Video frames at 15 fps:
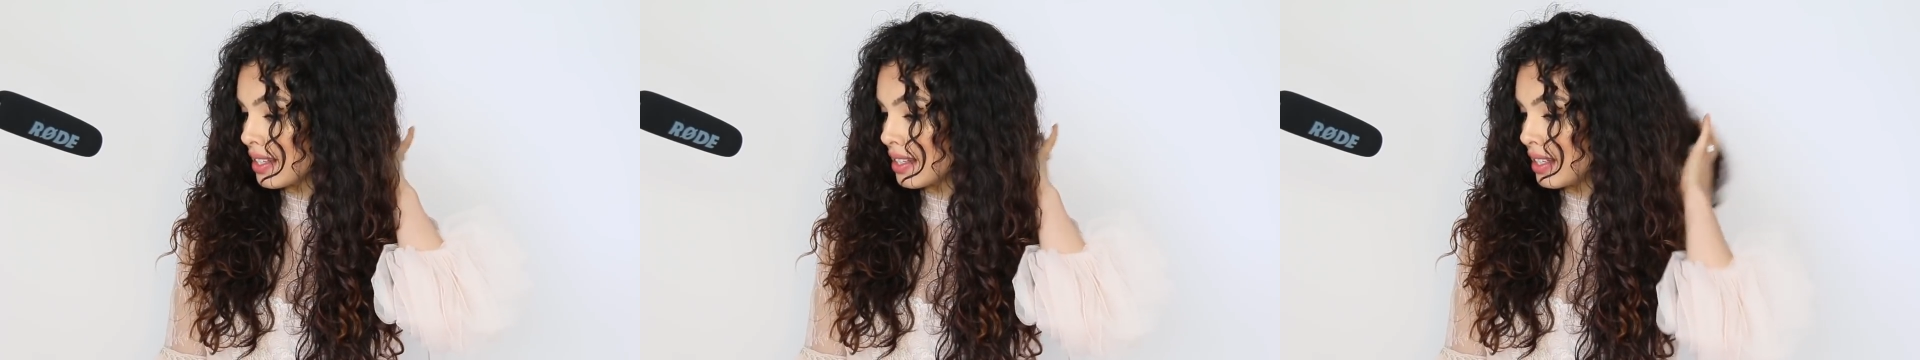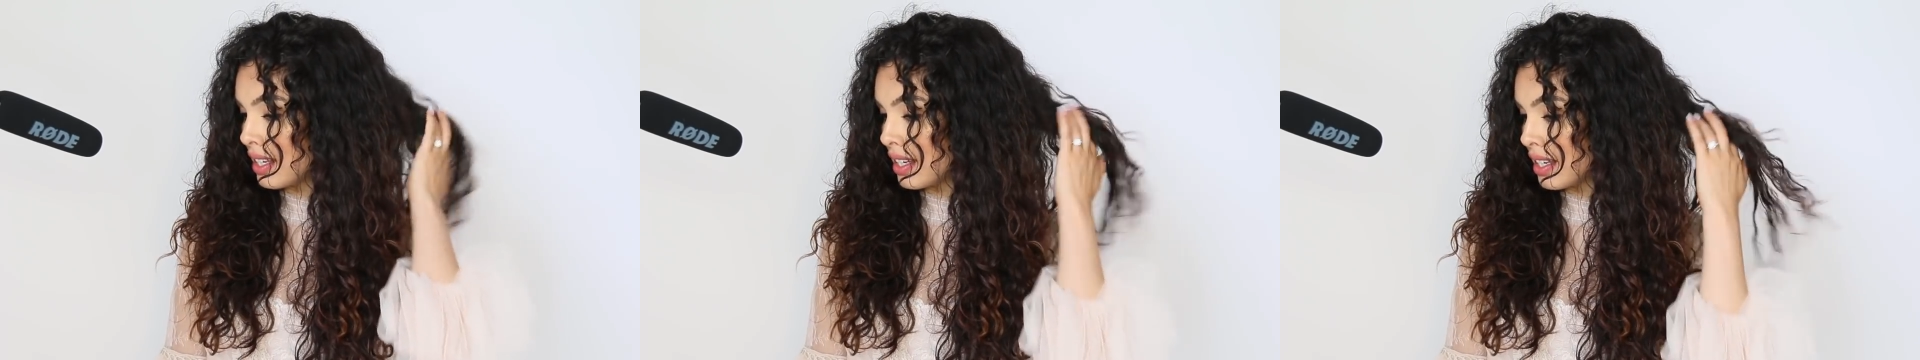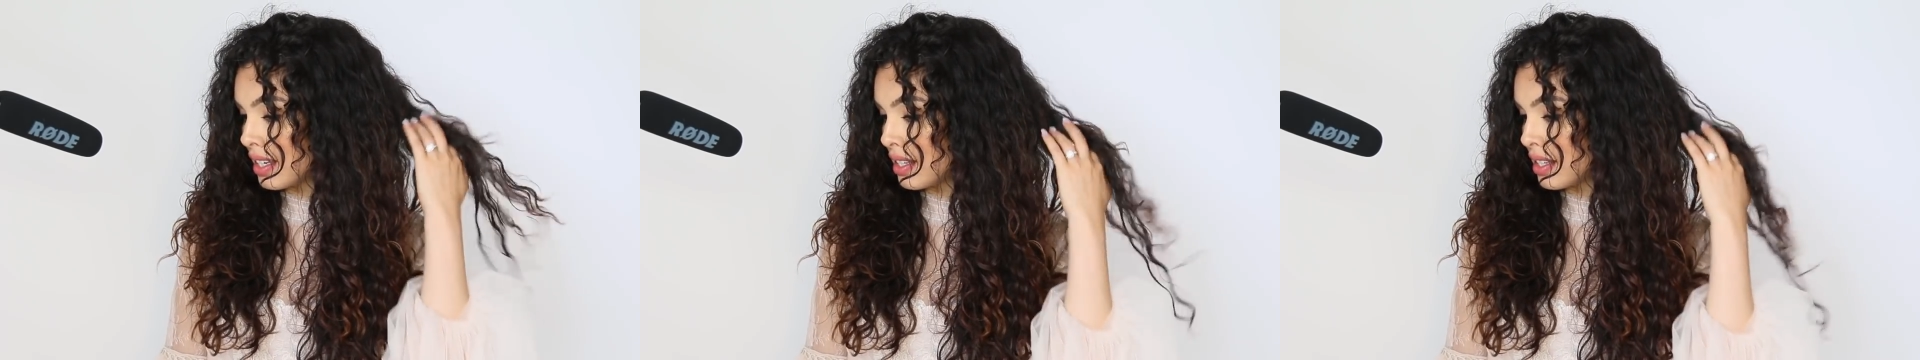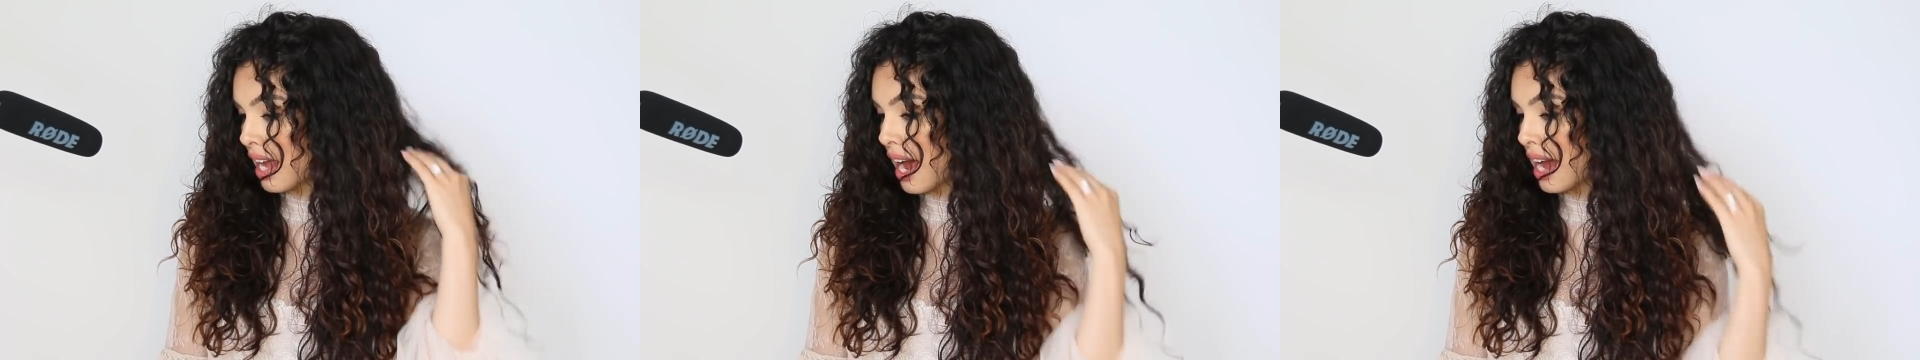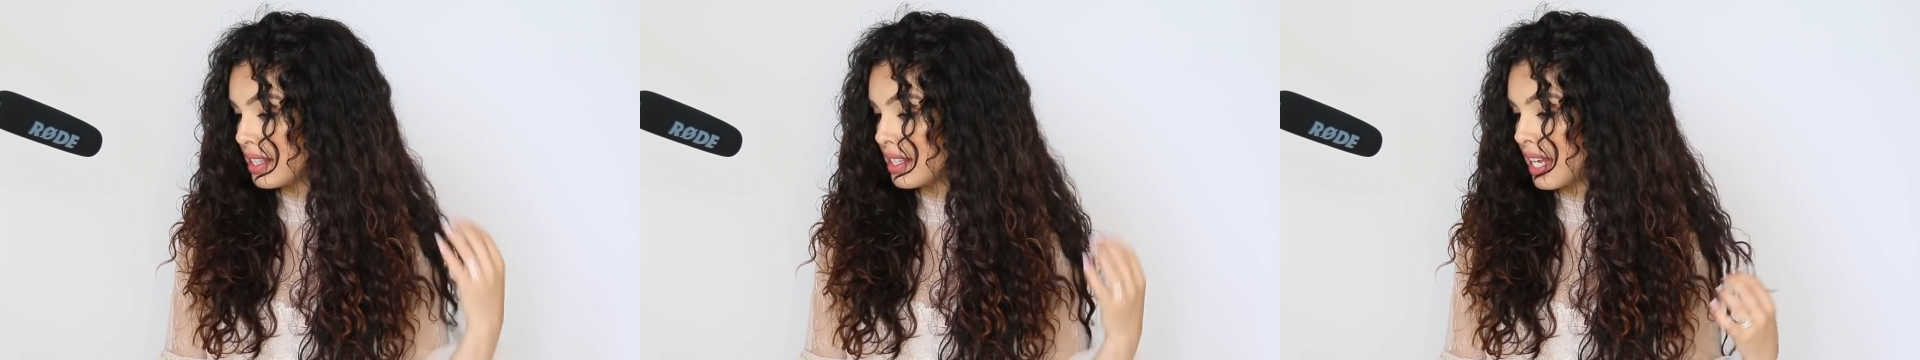This is,
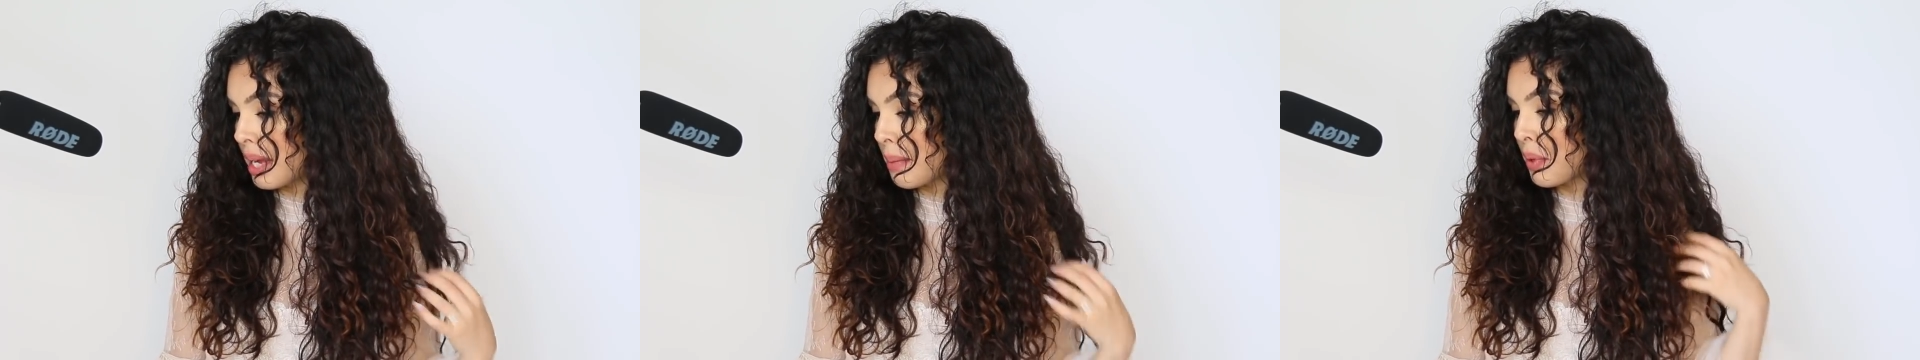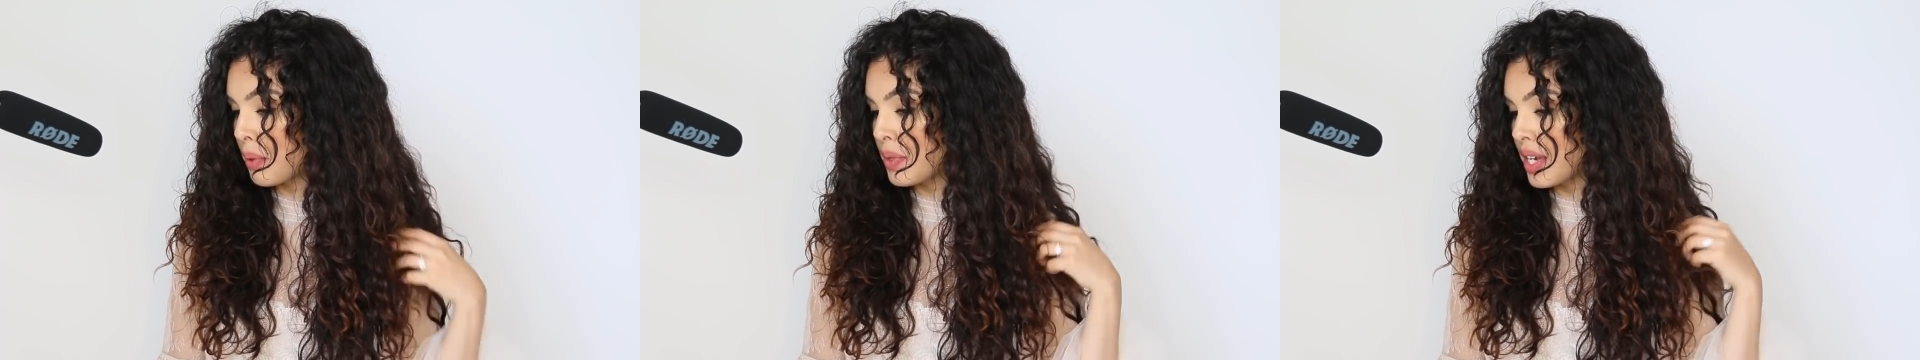I'd say about